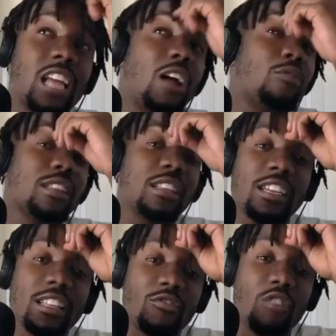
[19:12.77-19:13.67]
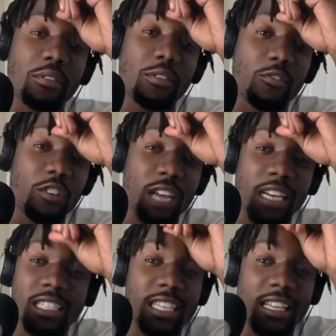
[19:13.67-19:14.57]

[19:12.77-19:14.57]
don't think there's anything wrong with divorce. I just think